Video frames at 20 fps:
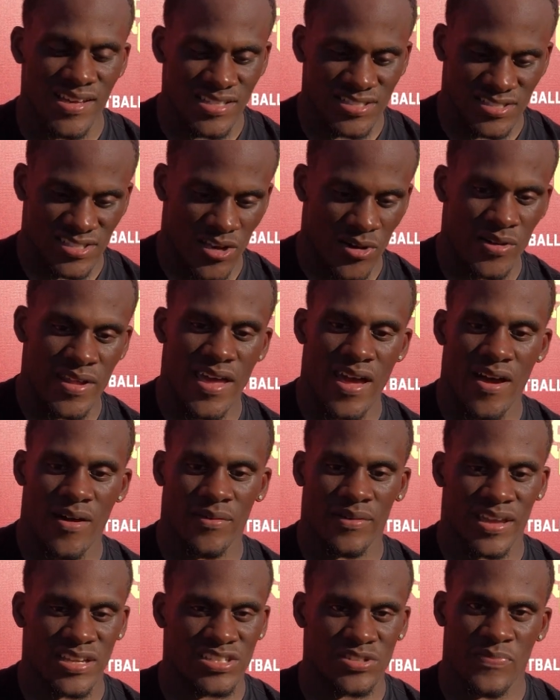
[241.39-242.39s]
Slow
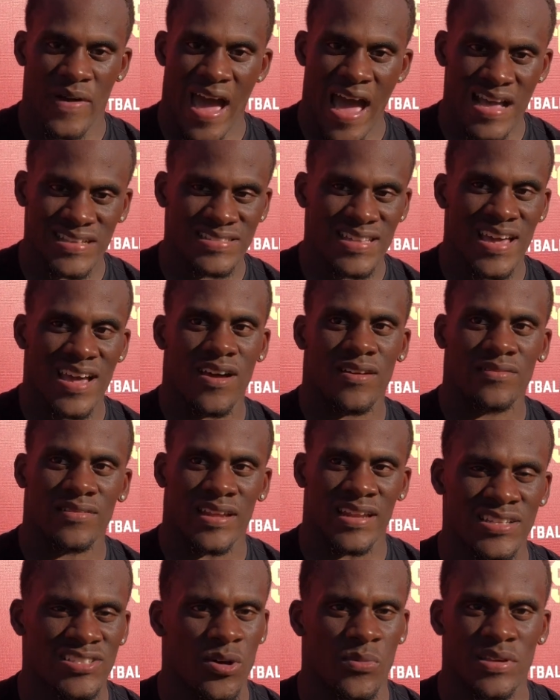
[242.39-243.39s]
down, get your pads down.
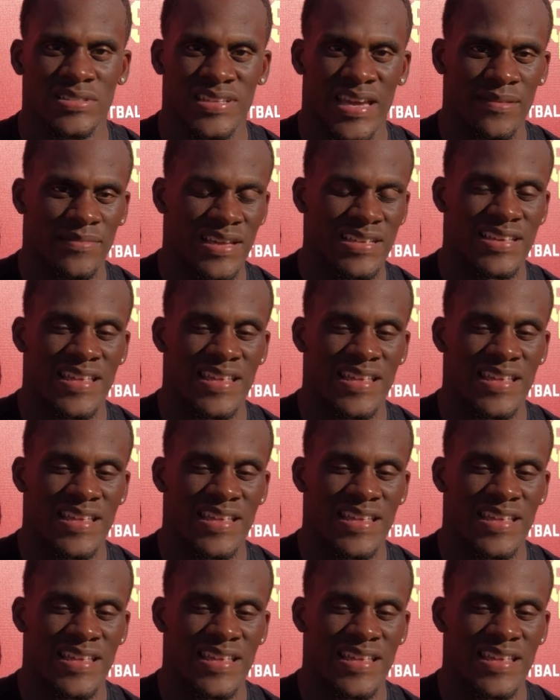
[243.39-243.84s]
told me the same thing.